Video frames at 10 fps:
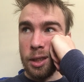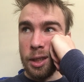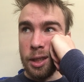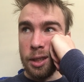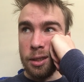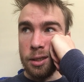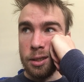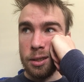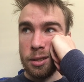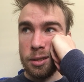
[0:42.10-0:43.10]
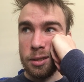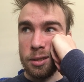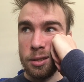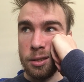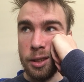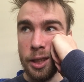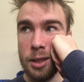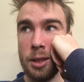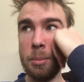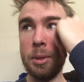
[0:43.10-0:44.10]
And like
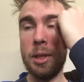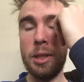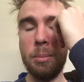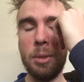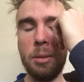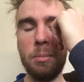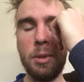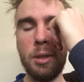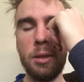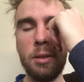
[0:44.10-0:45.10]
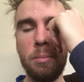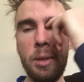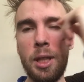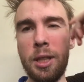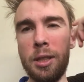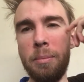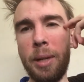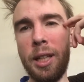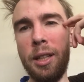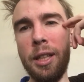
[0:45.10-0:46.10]
some of the symptoms, because of
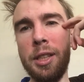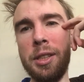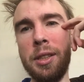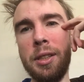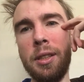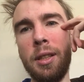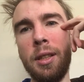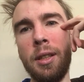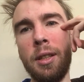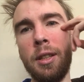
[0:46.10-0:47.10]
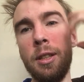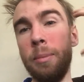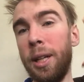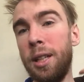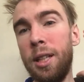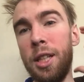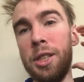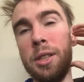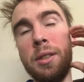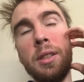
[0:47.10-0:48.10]
my concussion or my
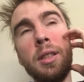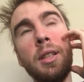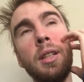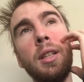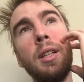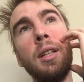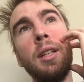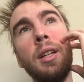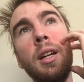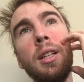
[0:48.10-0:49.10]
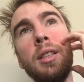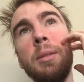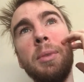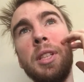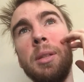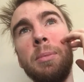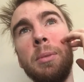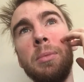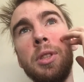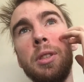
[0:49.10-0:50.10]
concussions, uh, some of the
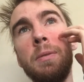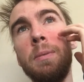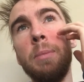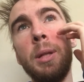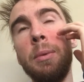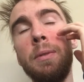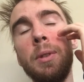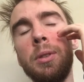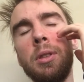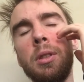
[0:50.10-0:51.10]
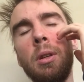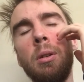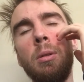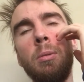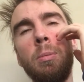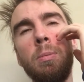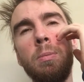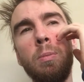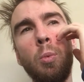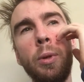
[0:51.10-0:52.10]
symptoms just make me feel so
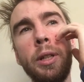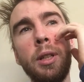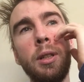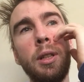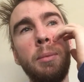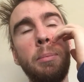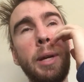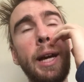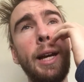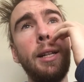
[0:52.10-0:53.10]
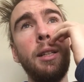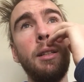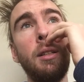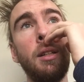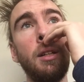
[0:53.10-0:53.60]
weird and bad and